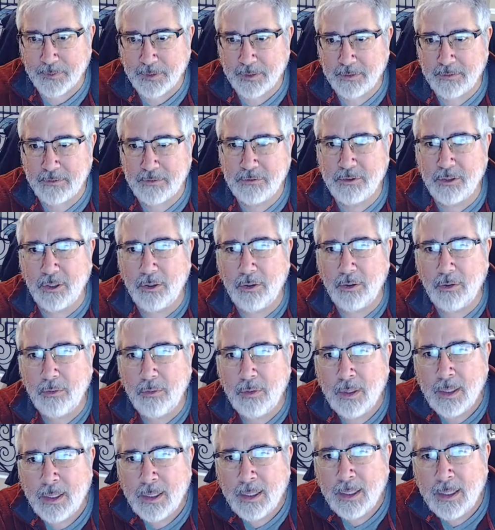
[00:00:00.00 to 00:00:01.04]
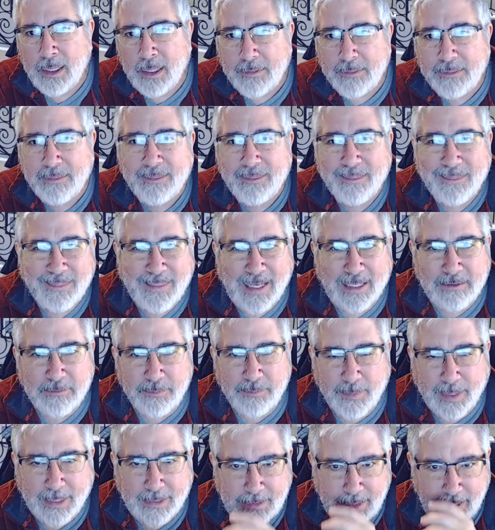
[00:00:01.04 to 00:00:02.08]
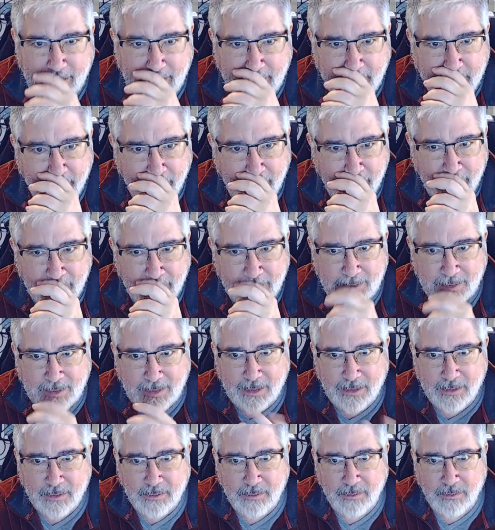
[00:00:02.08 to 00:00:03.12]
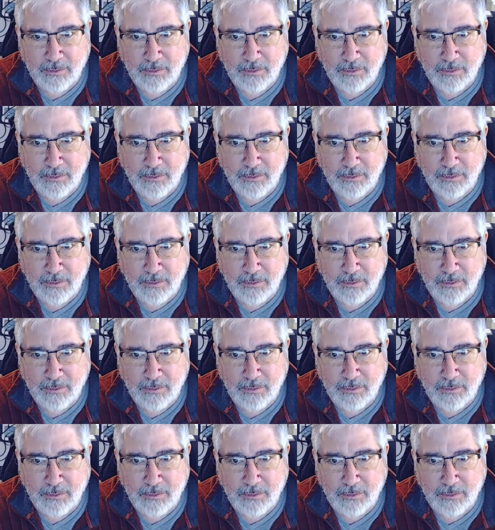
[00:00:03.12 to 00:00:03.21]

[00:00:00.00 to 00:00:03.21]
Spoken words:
So that's my take on like